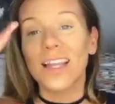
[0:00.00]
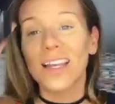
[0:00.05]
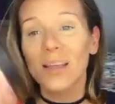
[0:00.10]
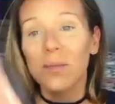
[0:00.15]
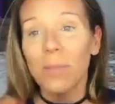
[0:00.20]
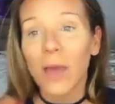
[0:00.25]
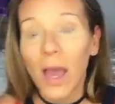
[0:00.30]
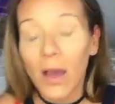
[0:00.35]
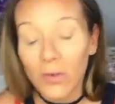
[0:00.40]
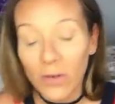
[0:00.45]

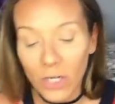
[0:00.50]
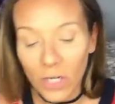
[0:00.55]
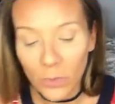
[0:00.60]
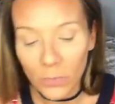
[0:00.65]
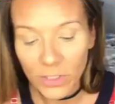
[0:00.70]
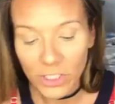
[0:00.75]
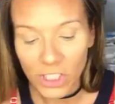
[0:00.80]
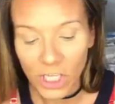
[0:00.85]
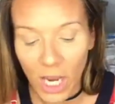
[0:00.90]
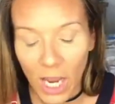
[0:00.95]
Setting powder,
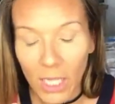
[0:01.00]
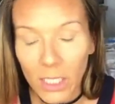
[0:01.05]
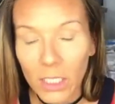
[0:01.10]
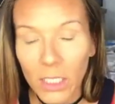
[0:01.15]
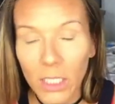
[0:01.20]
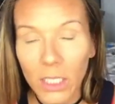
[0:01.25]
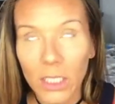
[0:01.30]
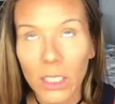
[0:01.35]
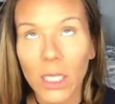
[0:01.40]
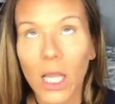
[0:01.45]
which I
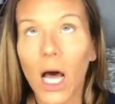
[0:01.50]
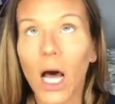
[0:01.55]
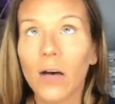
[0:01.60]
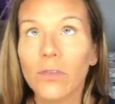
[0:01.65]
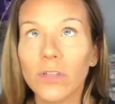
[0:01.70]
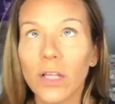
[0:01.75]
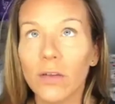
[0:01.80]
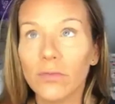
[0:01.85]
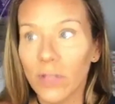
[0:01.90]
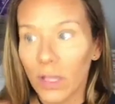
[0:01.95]

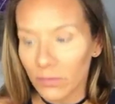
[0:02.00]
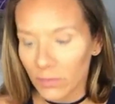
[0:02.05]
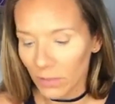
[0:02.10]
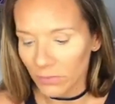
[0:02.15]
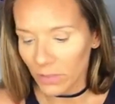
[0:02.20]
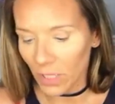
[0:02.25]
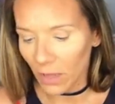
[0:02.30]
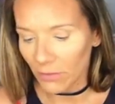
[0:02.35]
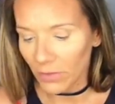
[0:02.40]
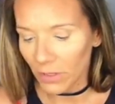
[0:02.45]
love, love, love,
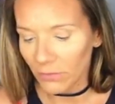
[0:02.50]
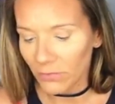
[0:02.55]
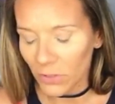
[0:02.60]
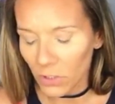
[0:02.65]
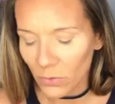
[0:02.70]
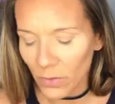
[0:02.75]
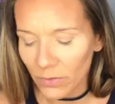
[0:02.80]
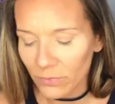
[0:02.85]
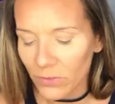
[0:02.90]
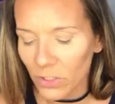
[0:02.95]
love, love. If
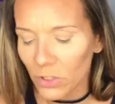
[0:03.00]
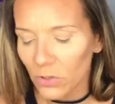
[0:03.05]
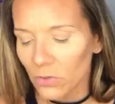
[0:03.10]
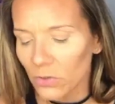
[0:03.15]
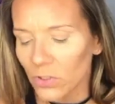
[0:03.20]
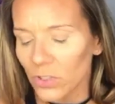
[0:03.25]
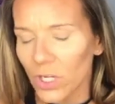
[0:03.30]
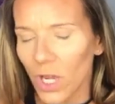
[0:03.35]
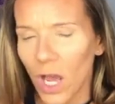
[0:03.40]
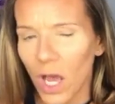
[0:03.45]
you have
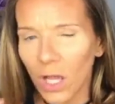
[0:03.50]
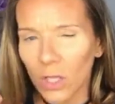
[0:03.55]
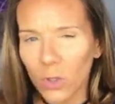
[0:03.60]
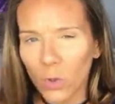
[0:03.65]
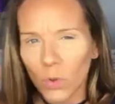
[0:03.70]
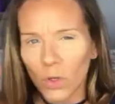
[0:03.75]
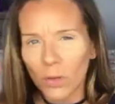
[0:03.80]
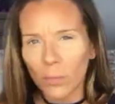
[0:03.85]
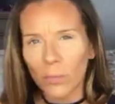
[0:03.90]
used Laura